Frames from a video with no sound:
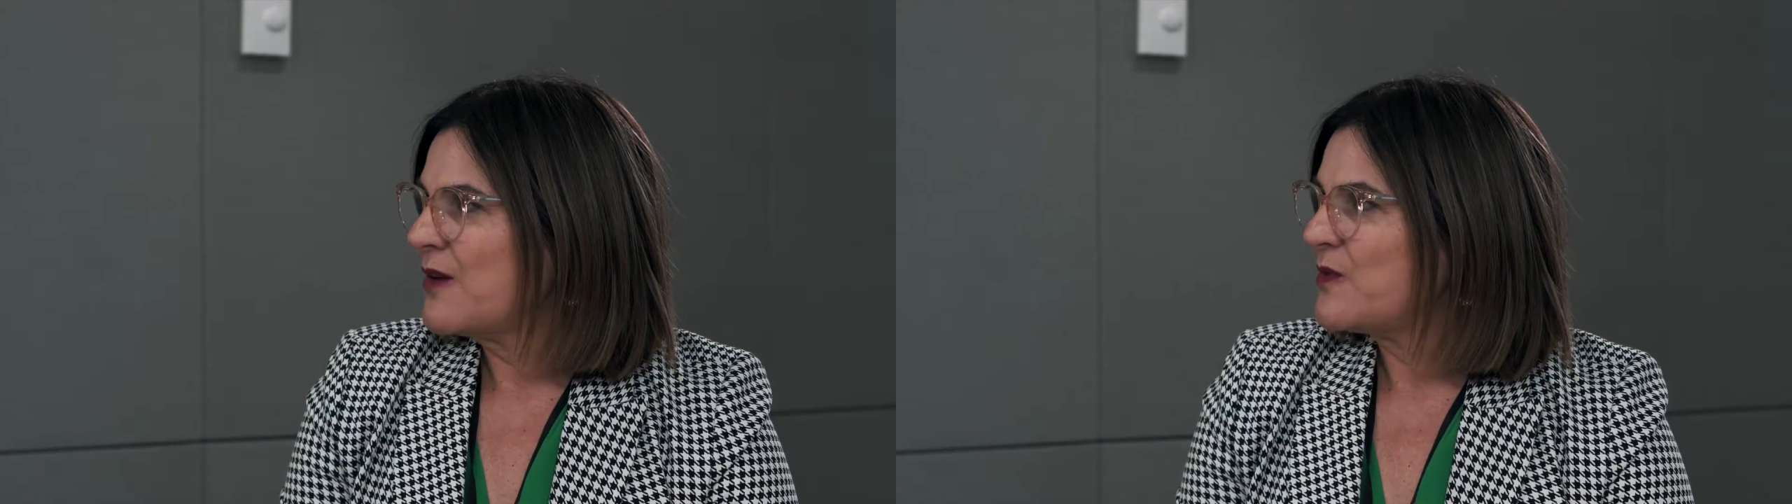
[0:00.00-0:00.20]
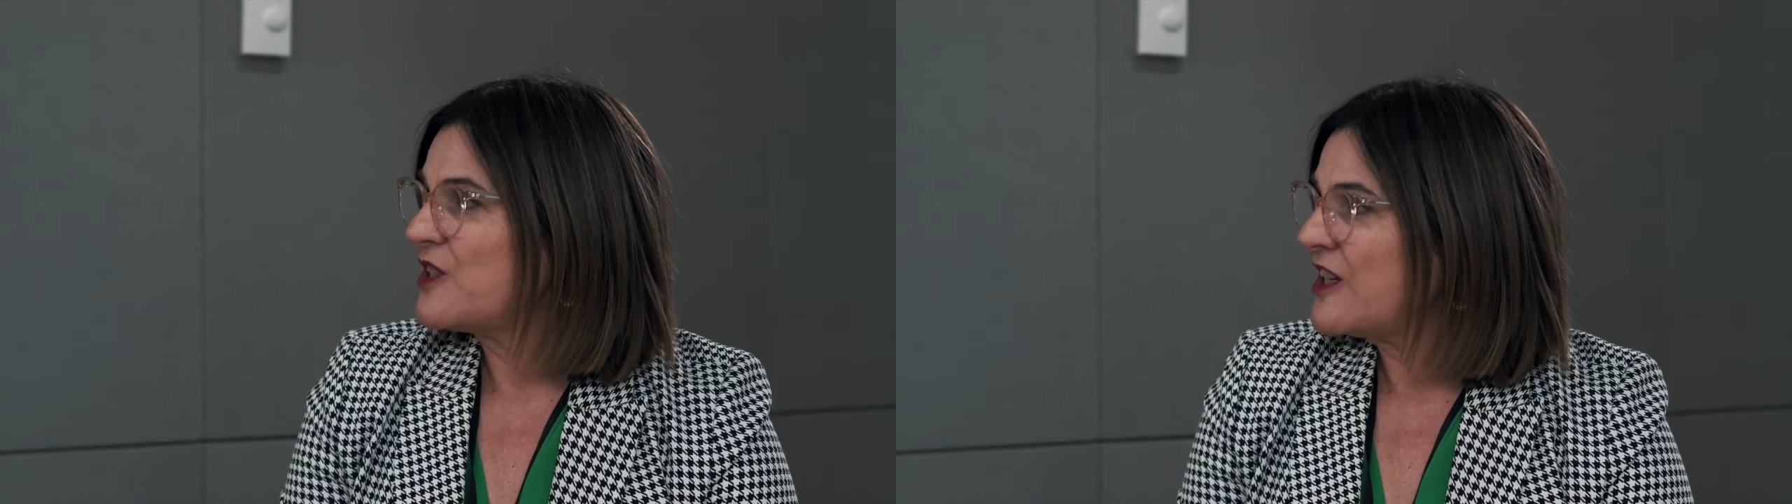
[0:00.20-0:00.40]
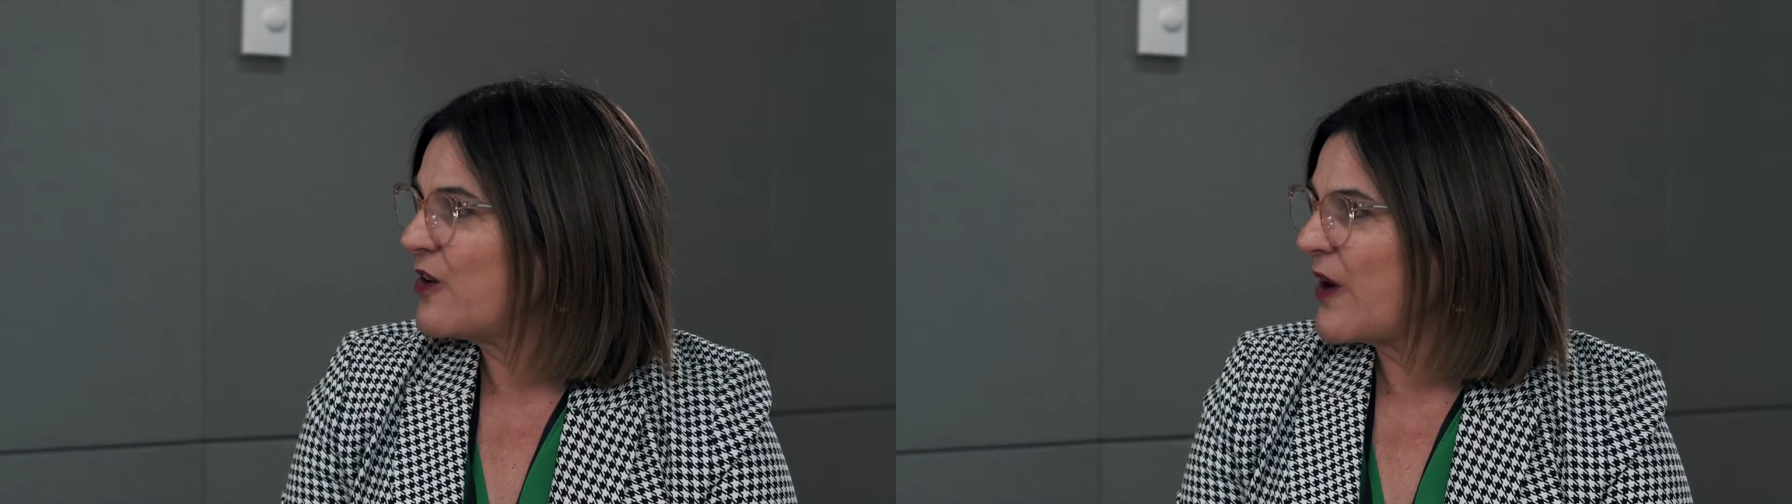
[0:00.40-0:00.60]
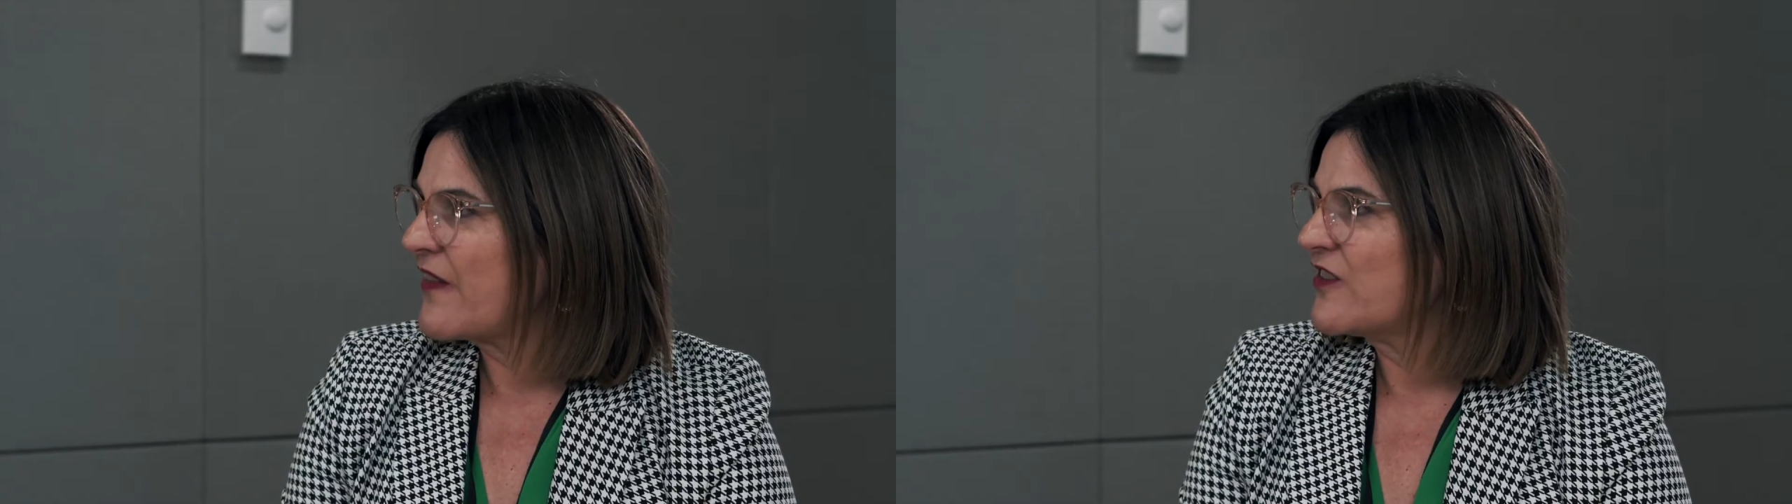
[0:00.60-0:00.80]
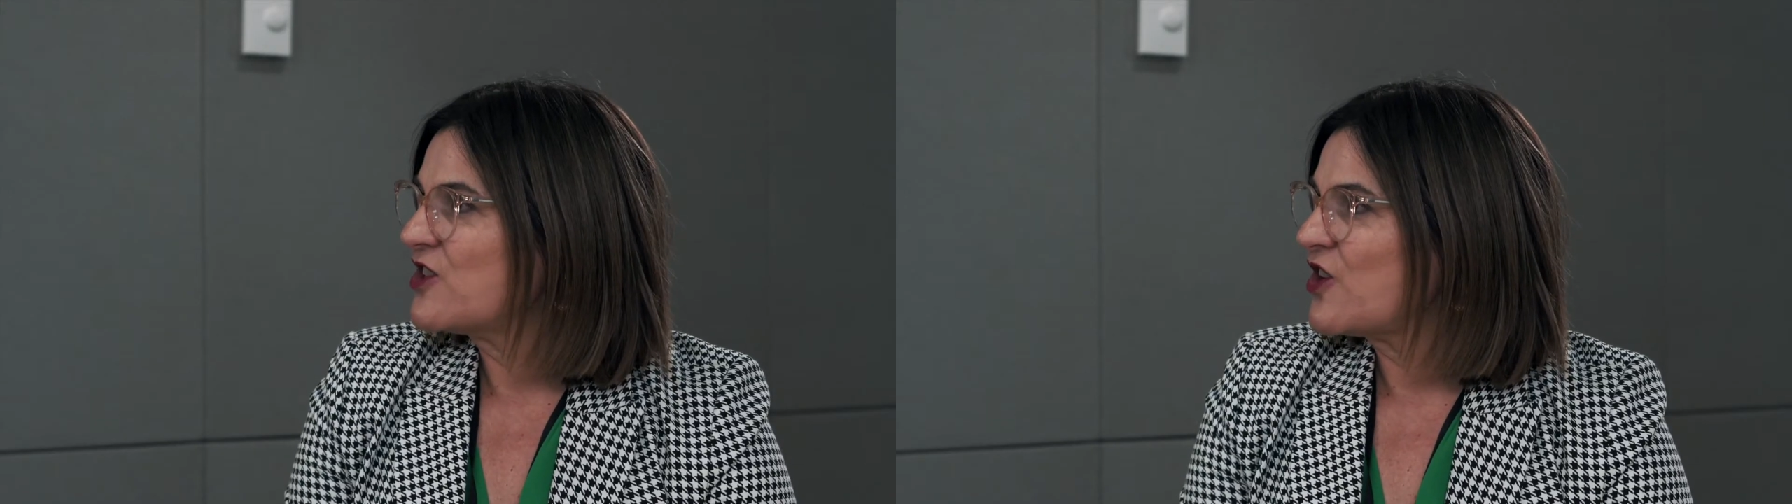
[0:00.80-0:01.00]
particularly
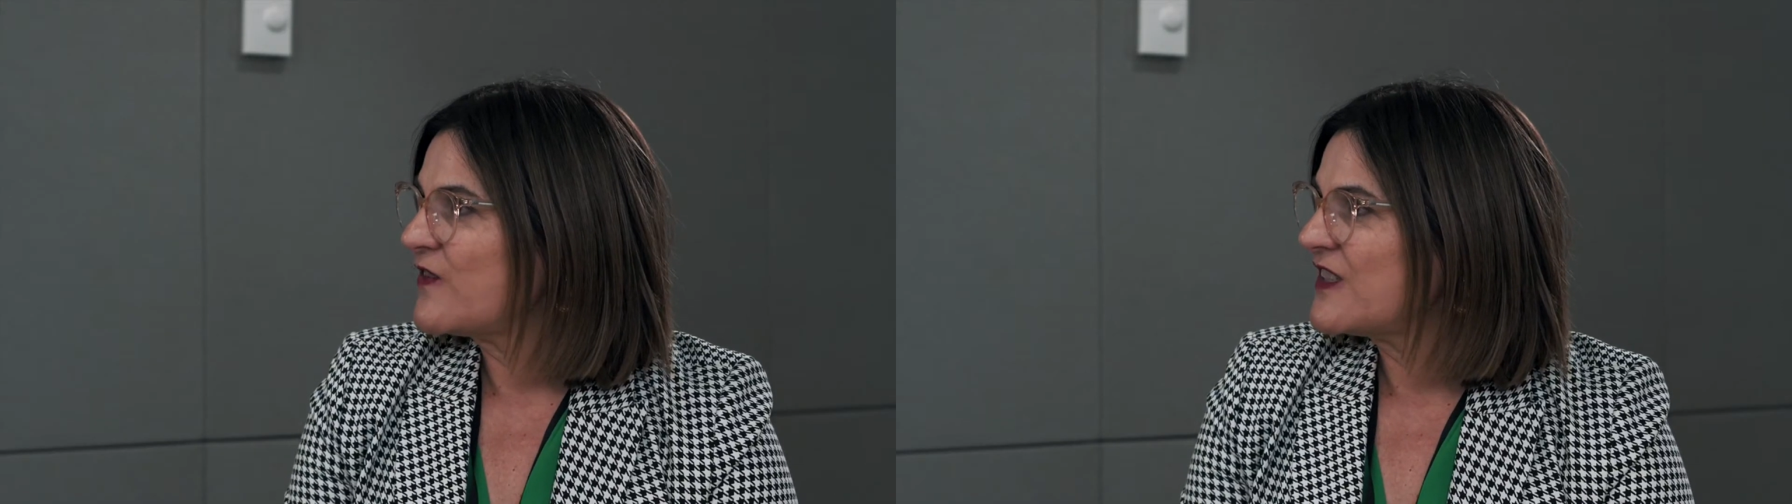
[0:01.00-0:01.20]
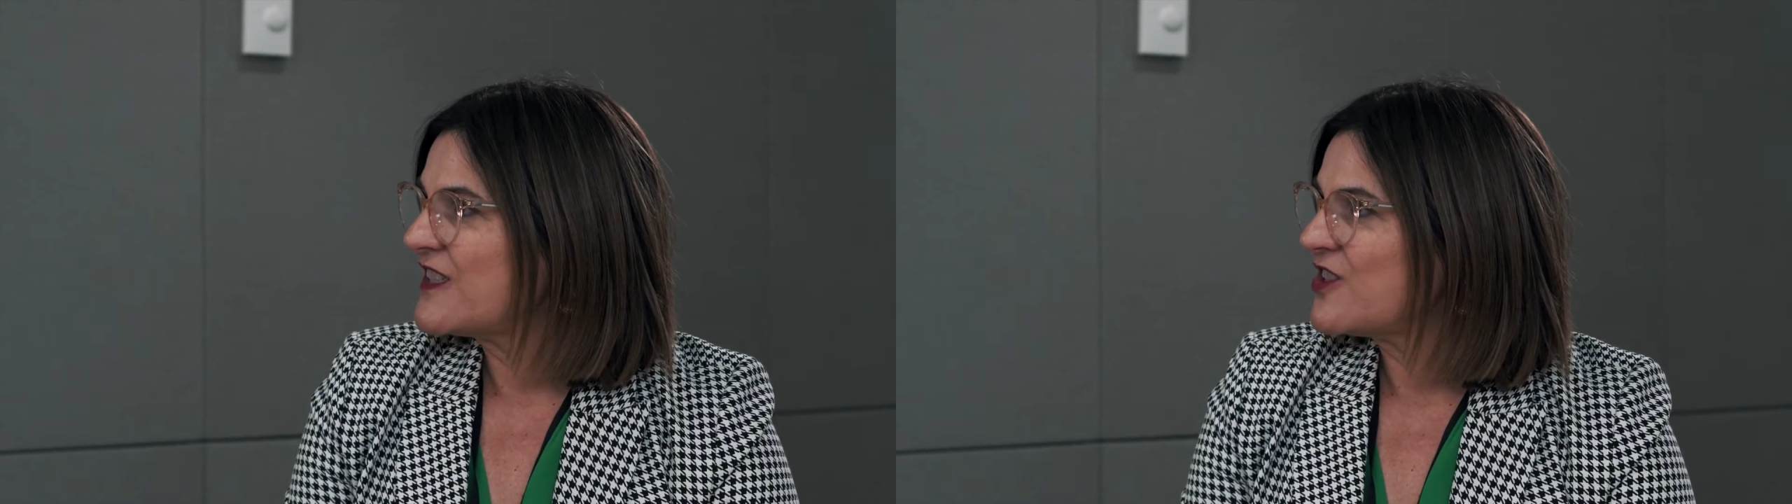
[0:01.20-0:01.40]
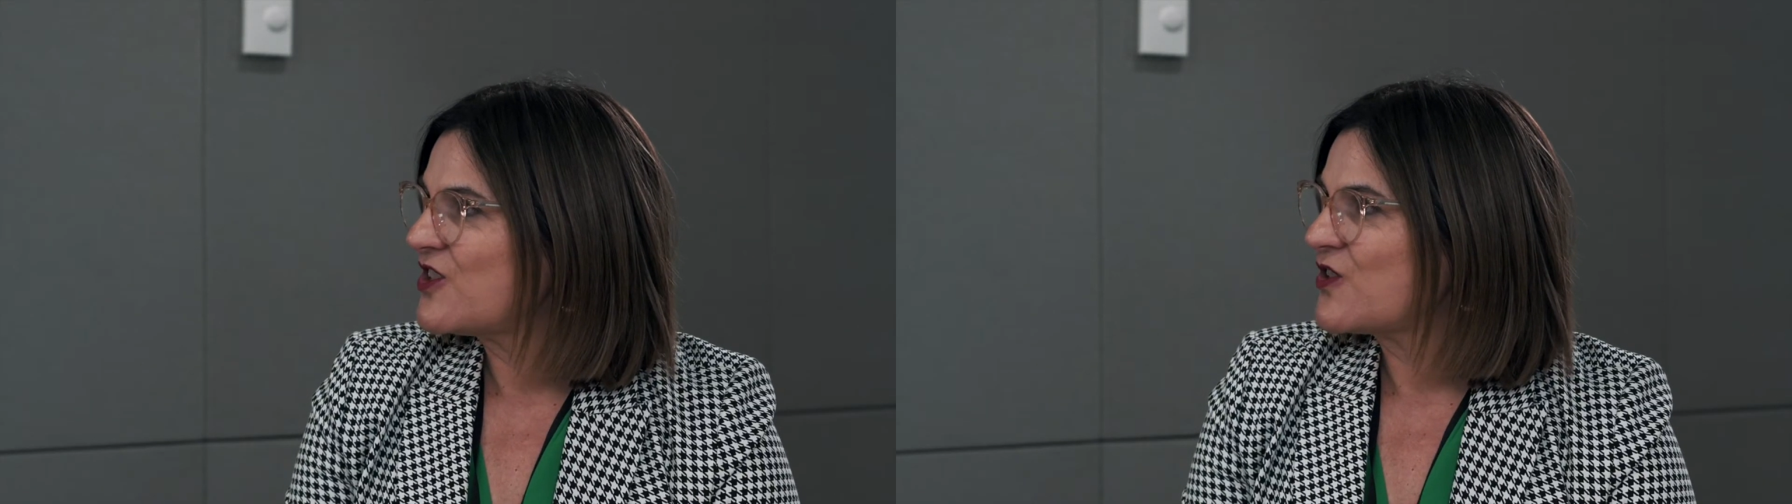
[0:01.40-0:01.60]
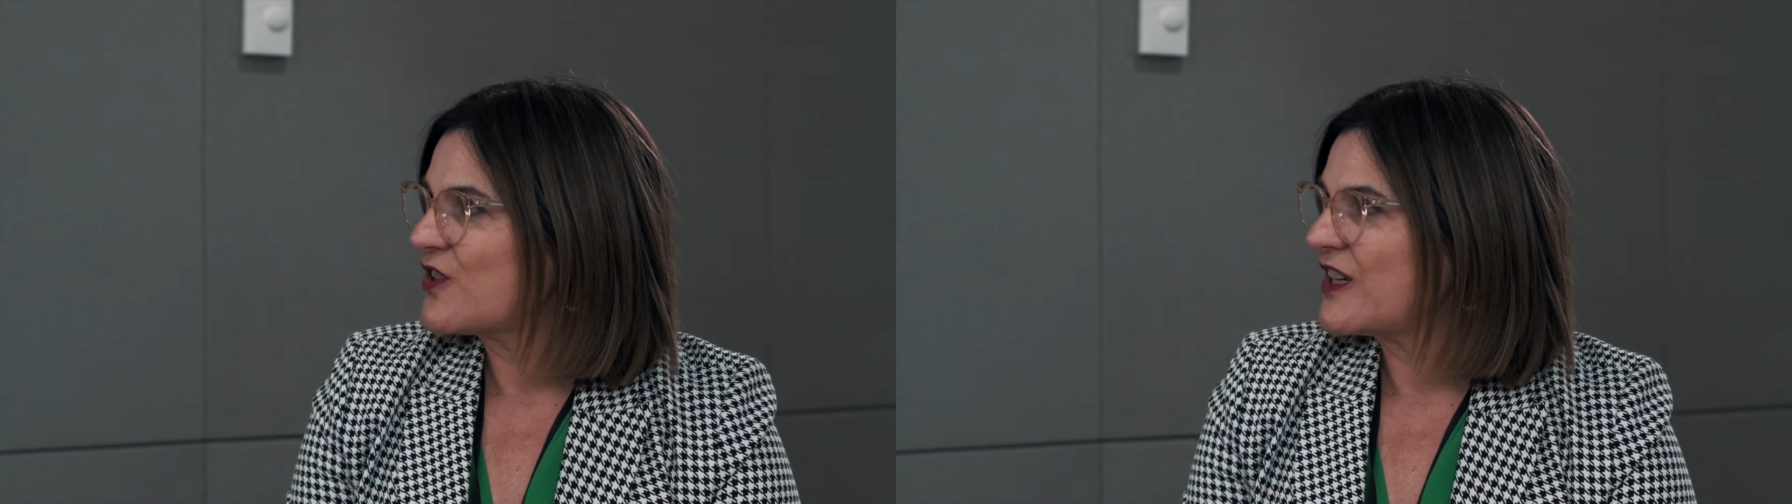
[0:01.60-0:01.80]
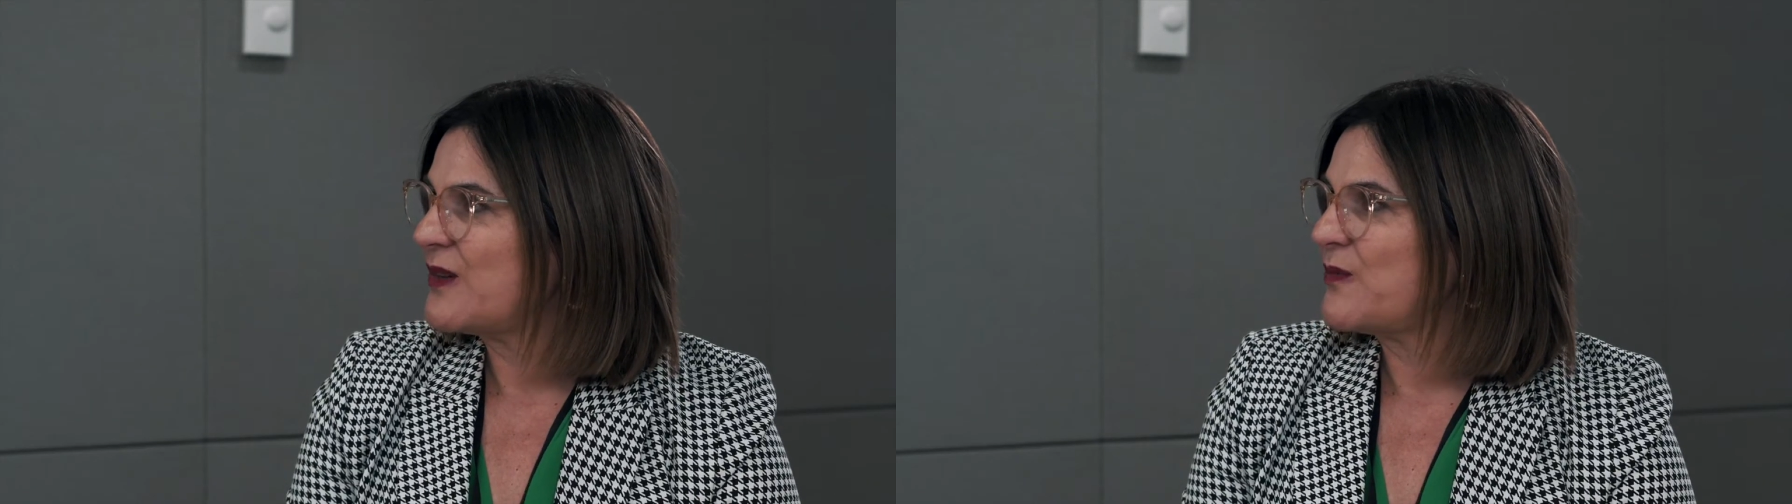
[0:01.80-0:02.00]
around the service industry,